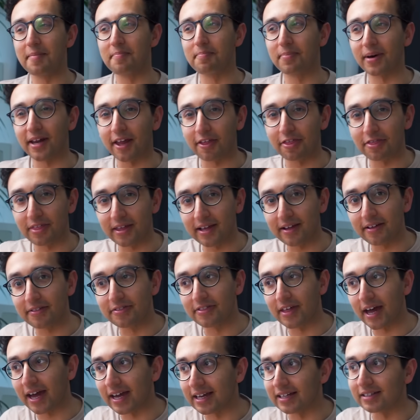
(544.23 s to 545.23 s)
But I
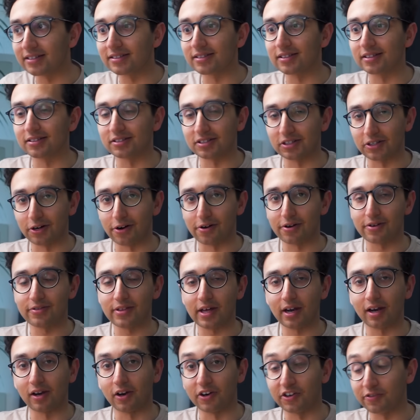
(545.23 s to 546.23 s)
think that is a scenario
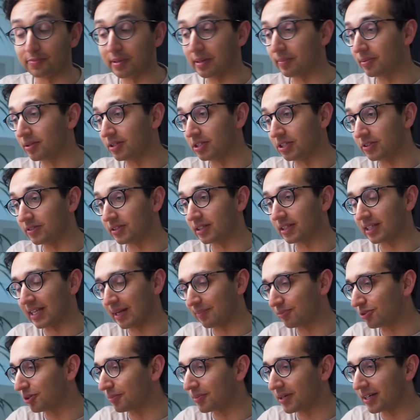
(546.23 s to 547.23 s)
that a lot of people are using the
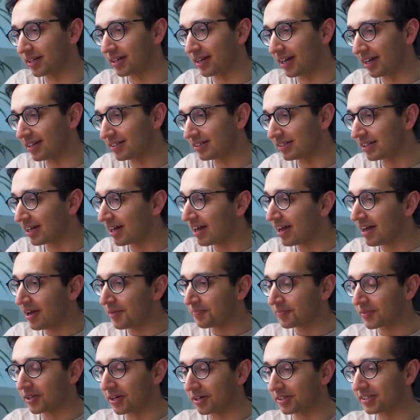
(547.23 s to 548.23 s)
laptop in. And
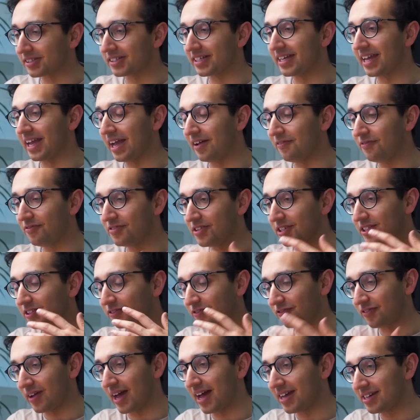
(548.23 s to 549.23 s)
honestly, if this
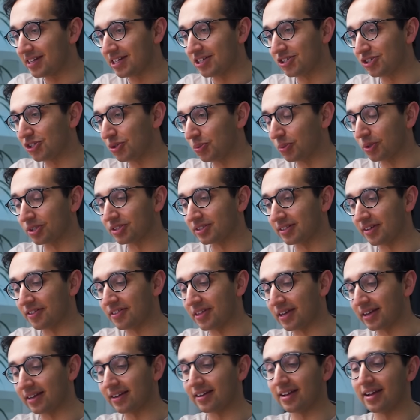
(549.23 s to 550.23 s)
fan issue wasn't a
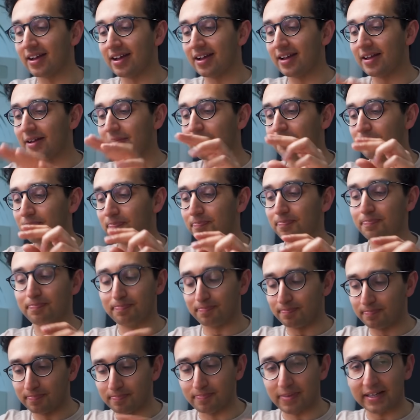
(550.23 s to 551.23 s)
thing,
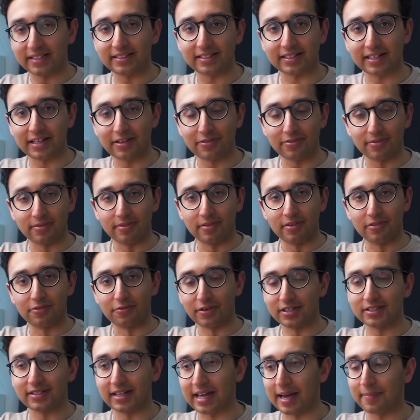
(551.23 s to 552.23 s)
basically, the
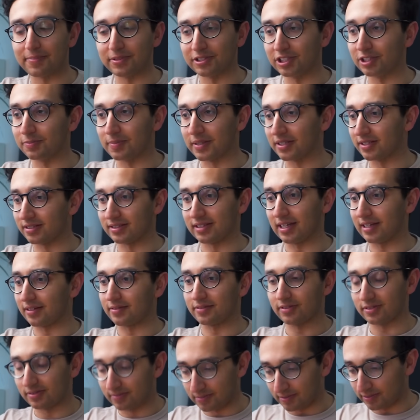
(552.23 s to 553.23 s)
reason it happens is because like
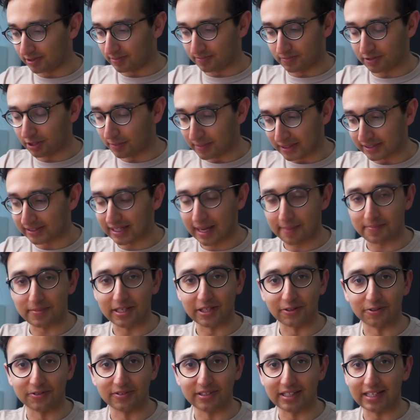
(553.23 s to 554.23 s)
something's
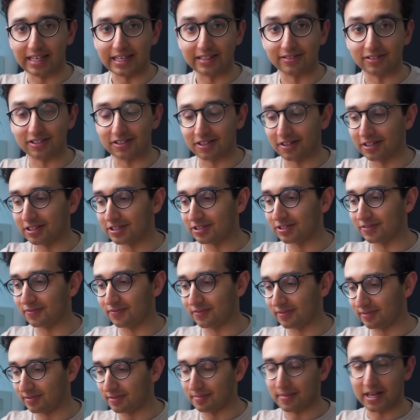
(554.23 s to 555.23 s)
happening on the insides
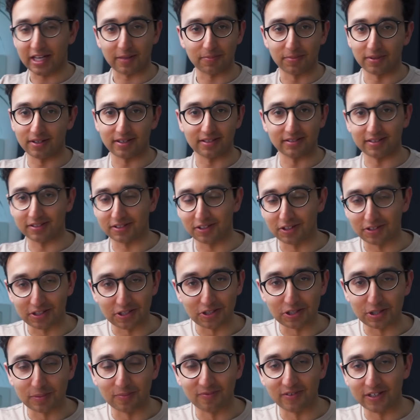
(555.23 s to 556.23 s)
of the MacBook and there's other
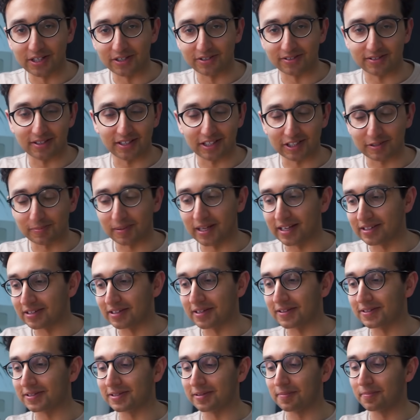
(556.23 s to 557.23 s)
YouTube videos that explain
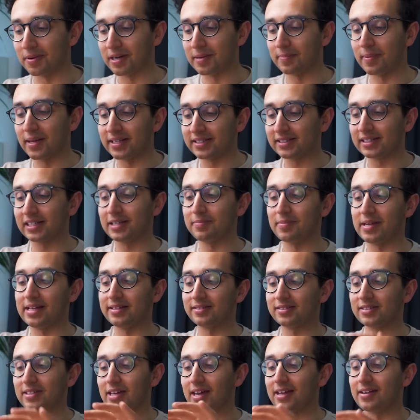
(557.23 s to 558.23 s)
this, but it basically
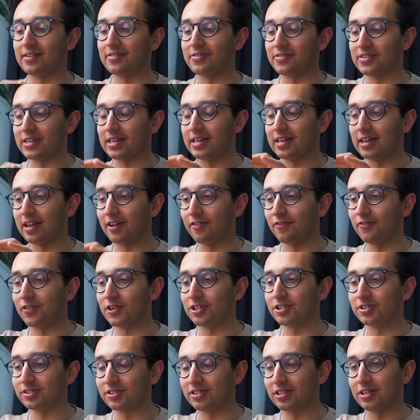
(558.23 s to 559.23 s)
means that the
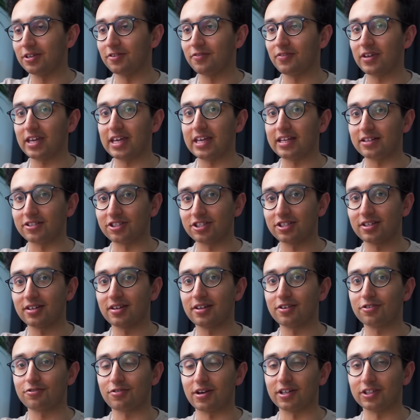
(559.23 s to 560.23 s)
efficiency of heat
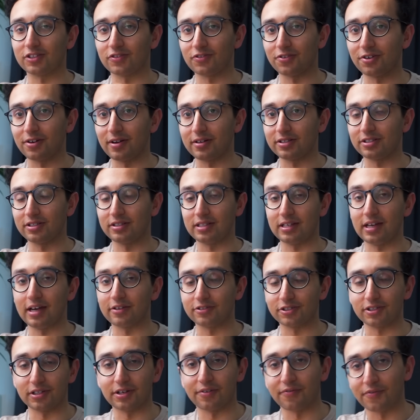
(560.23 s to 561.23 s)
transfer to the
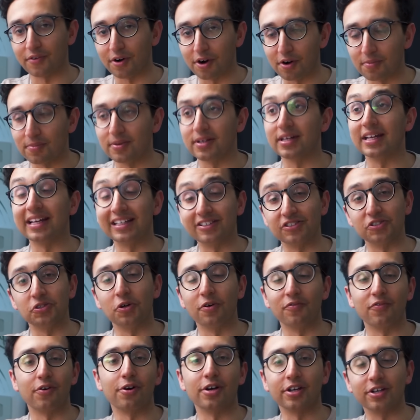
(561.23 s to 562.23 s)
outside environment is
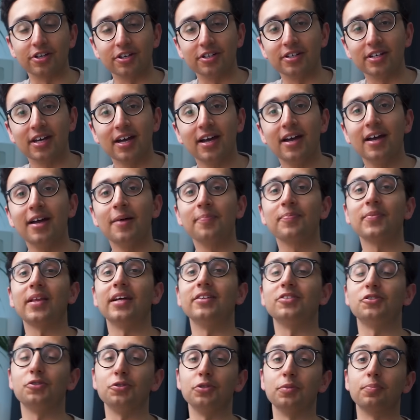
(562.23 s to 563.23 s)
not very good.
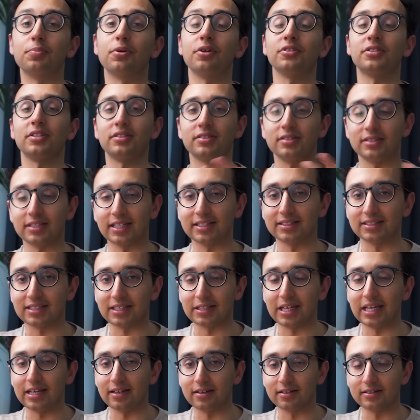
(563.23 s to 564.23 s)
And so the processor tends to
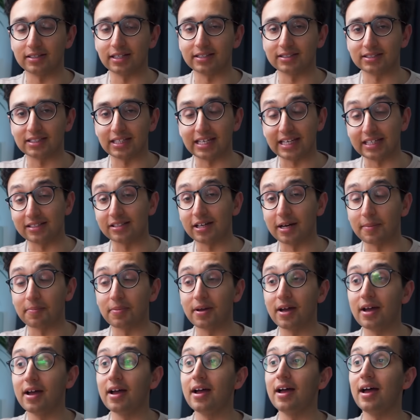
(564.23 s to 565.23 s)
heat
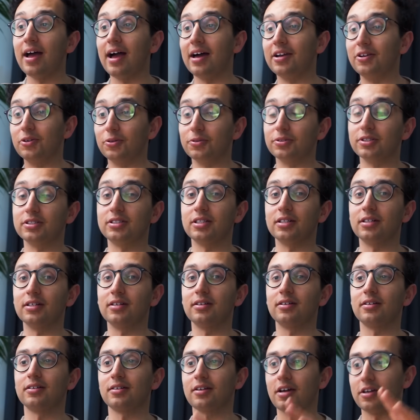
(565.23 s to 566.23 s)
up, and in order
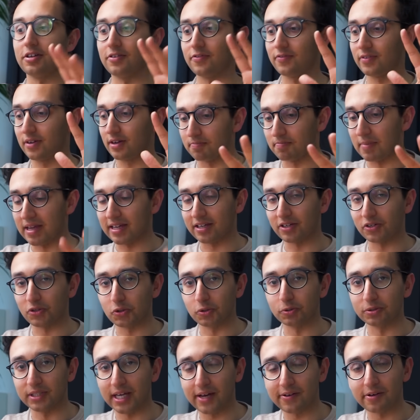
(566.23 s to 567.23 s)
to kind of make it
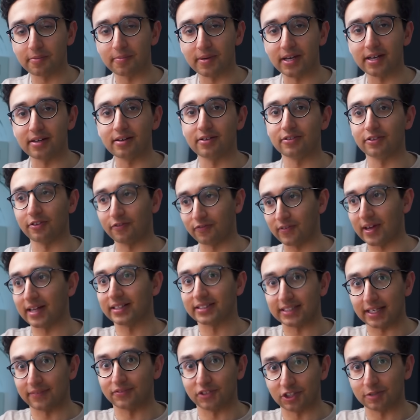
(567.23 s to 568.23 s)
cool down a bit, the
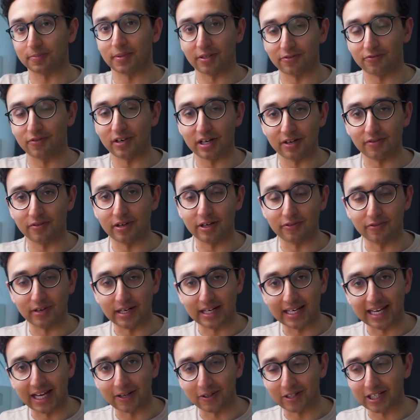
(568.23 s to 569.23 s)
fans have to spin really, really,
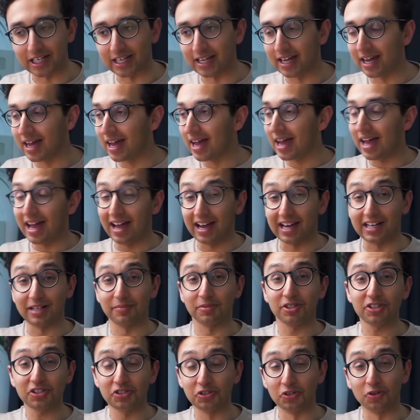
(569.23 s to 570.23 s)
really loudly. And
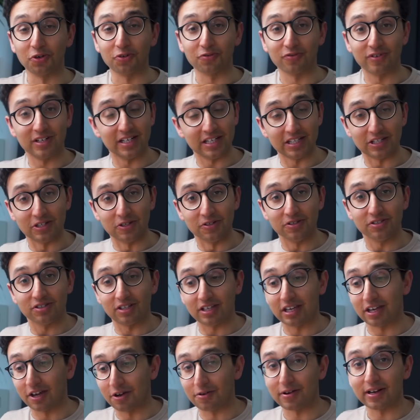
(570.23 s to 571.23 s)
I'm just not really used
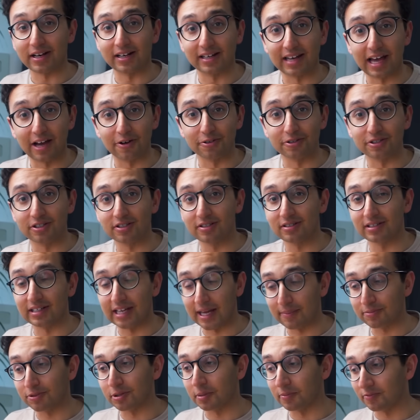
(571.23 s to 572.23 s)
to hearing loud
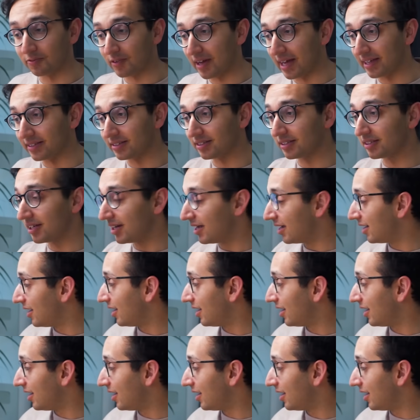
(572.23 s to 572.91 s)
laptop fans.